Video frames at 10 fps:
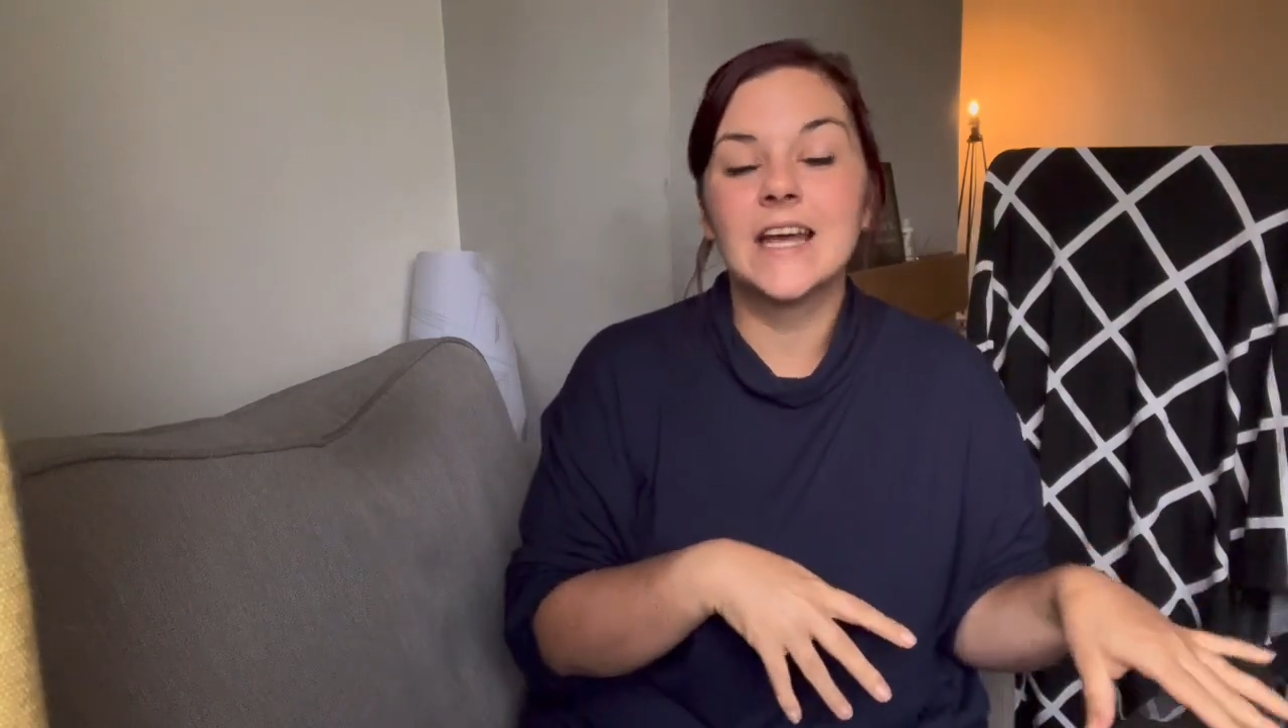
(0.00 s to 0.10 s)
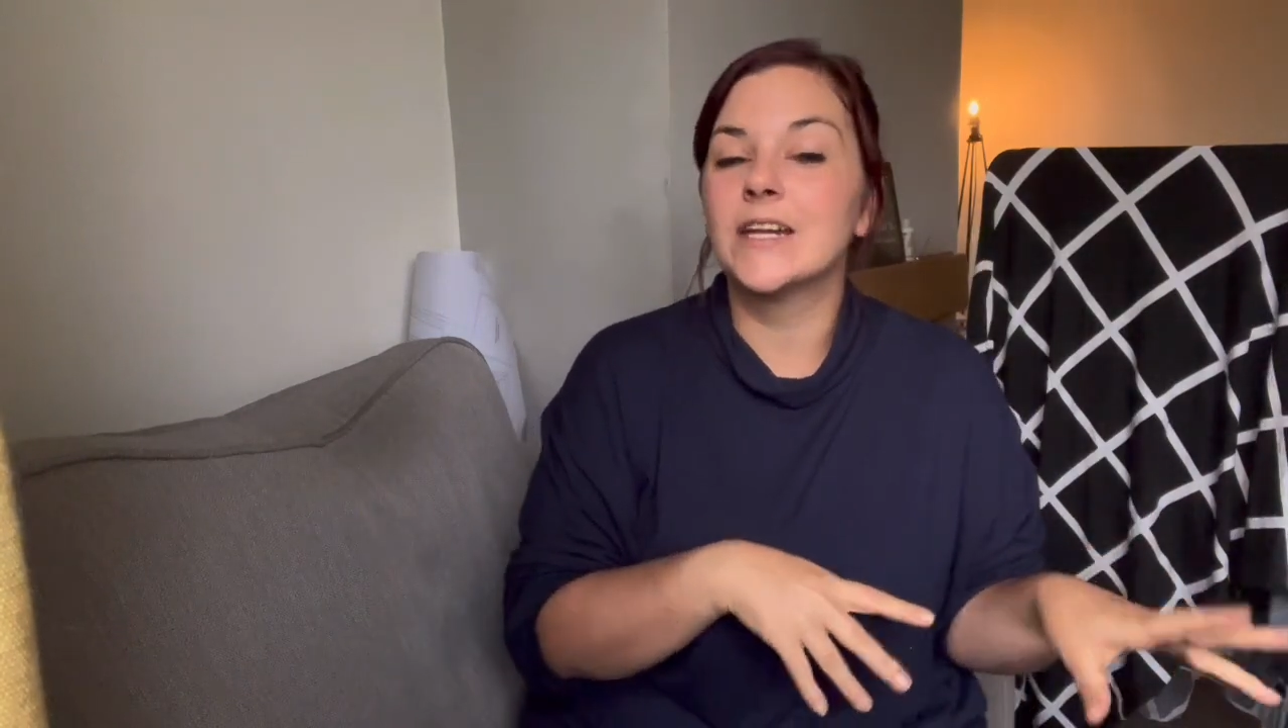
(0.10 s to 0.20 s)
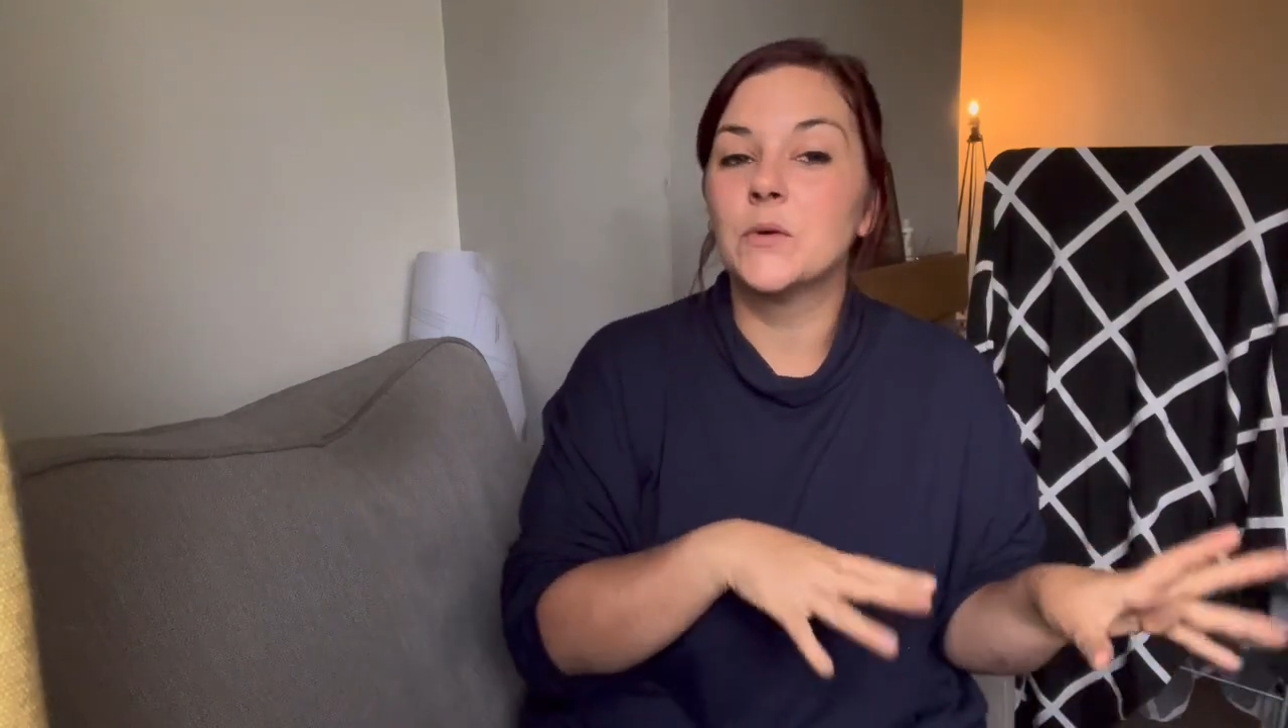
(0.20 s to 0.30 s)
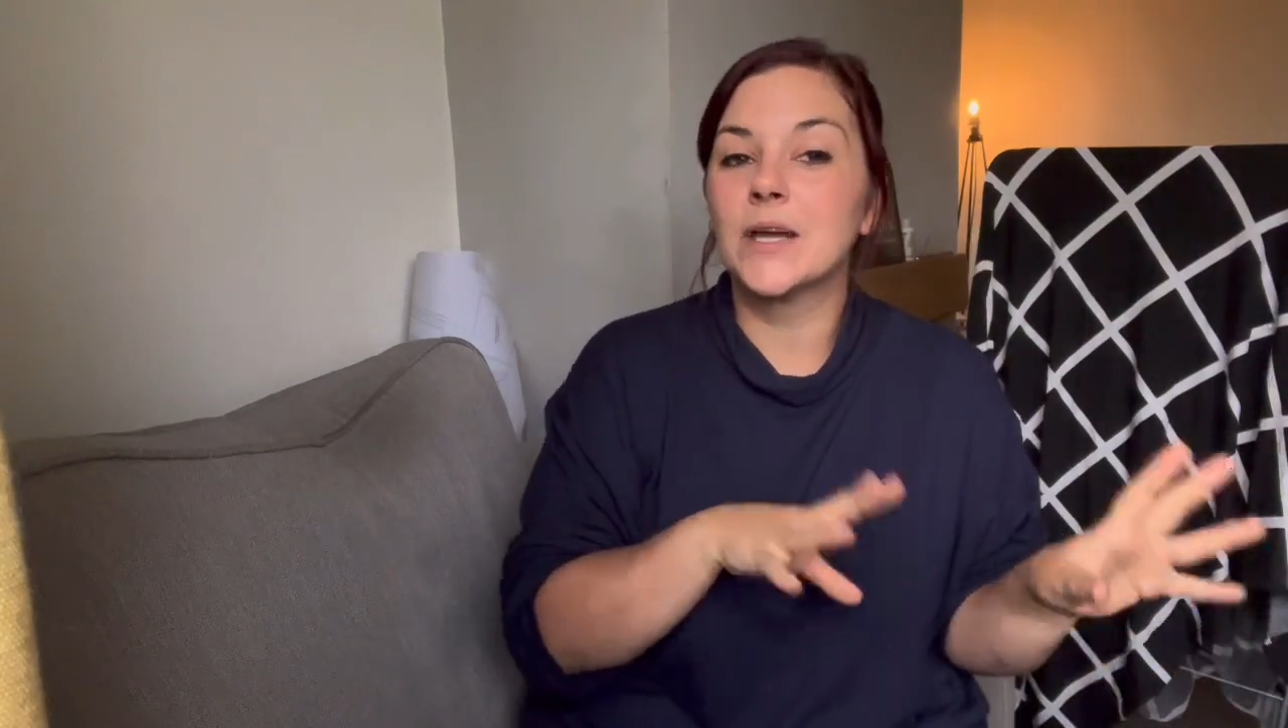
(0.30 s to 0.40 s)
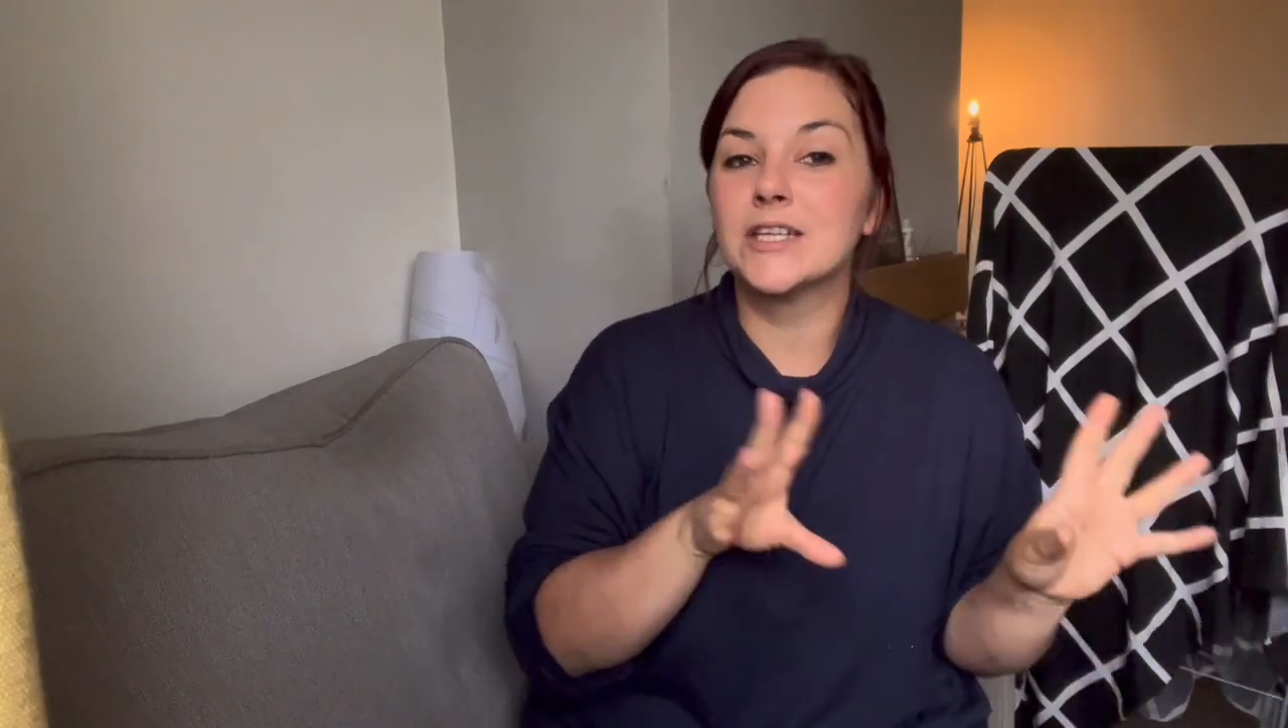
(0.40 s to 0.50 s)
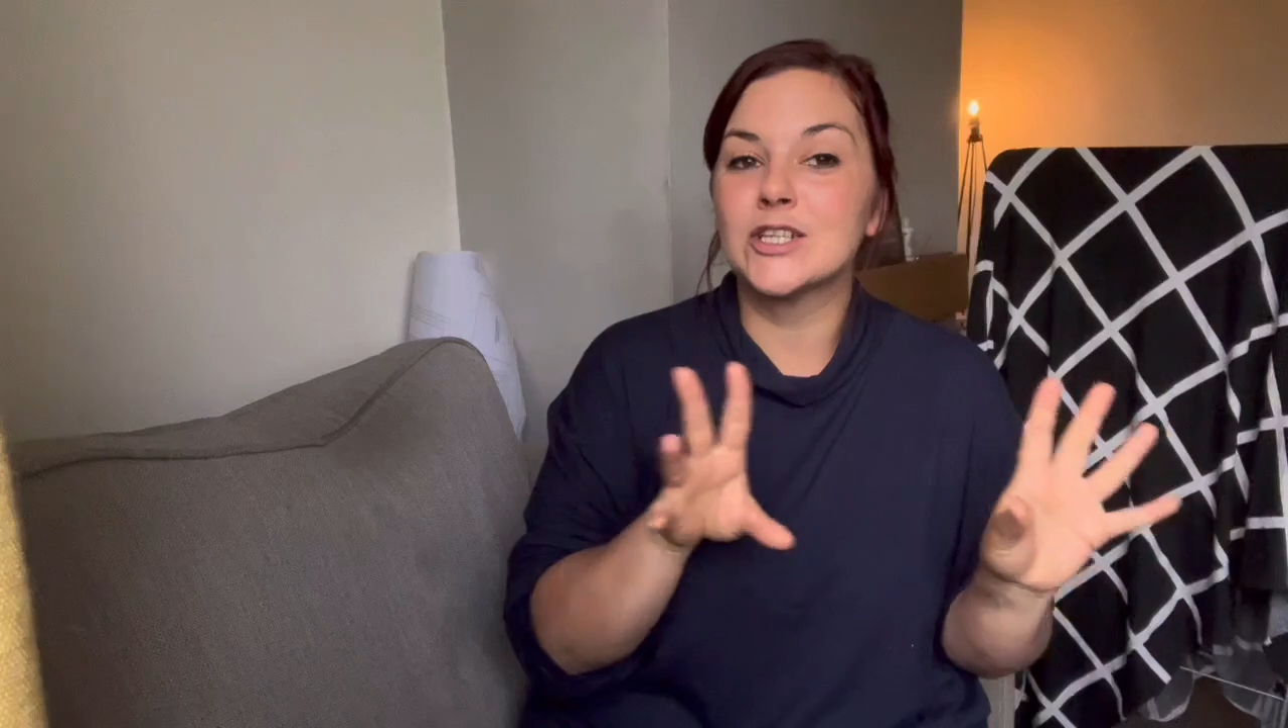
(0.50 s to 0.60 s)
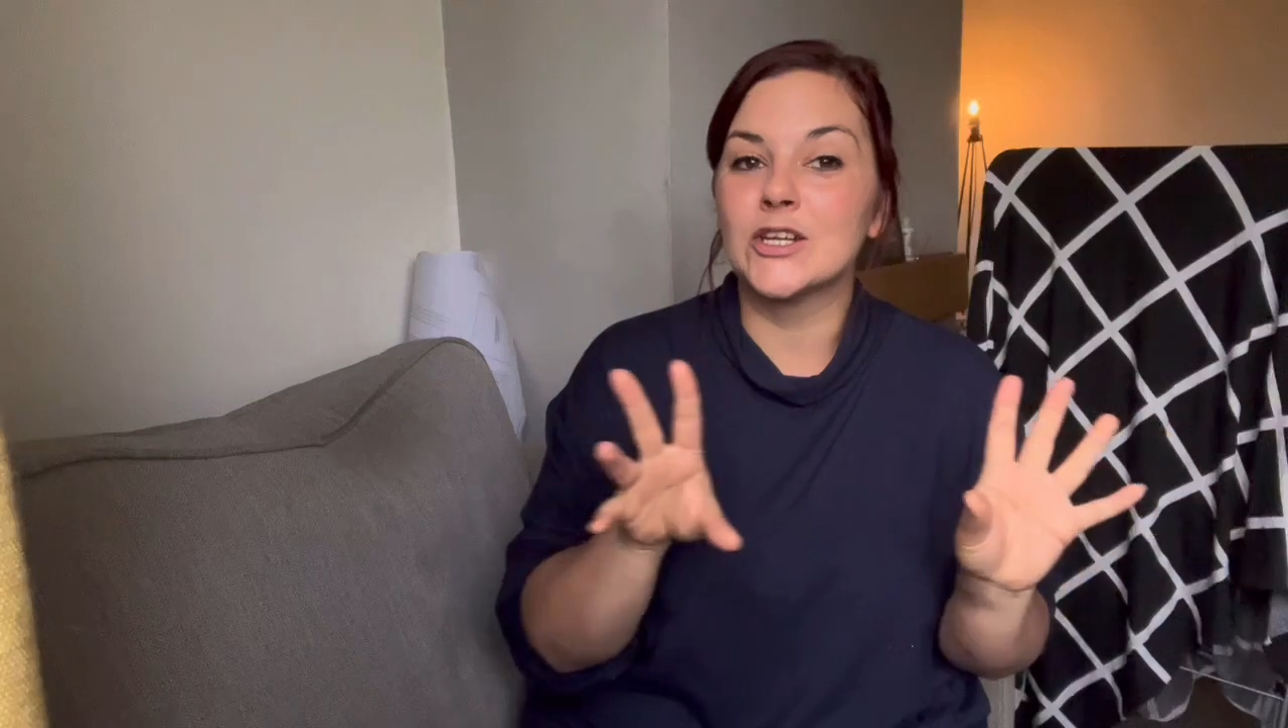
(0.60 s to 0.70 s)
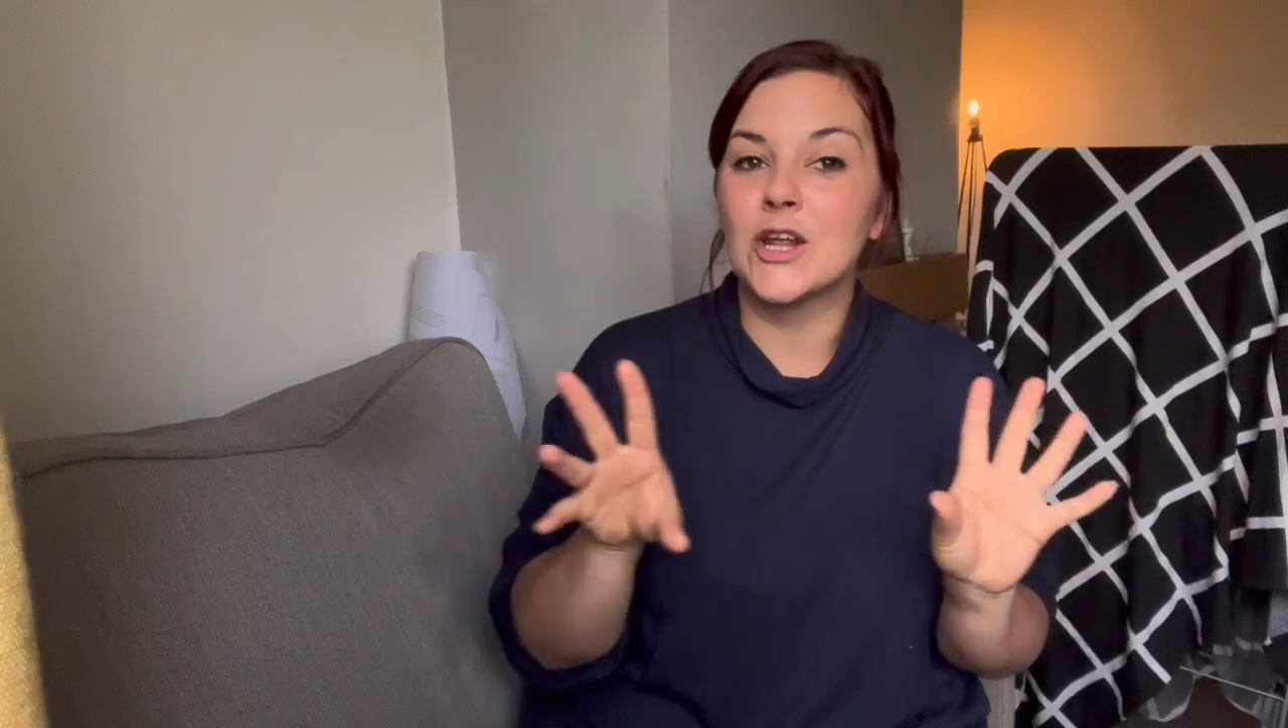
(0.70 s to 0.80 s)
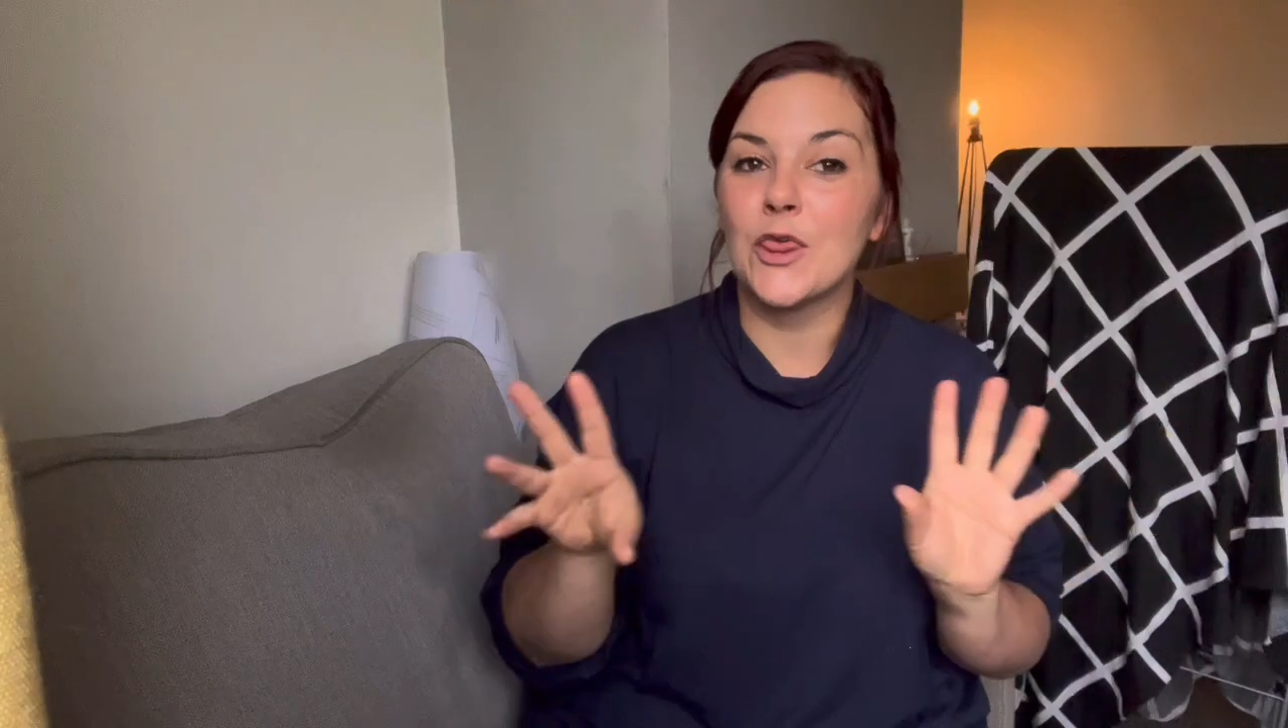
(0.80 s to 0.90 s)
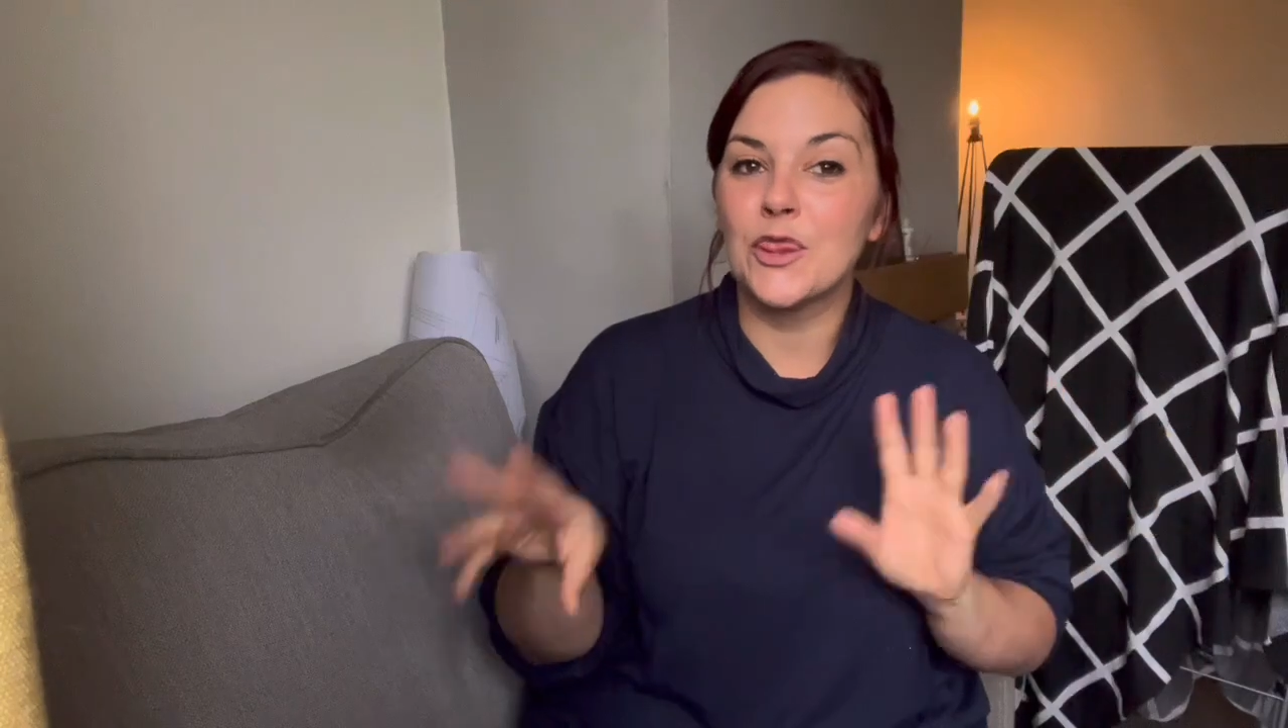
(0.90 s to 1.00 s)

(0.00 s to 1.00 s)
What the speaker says: and it will get done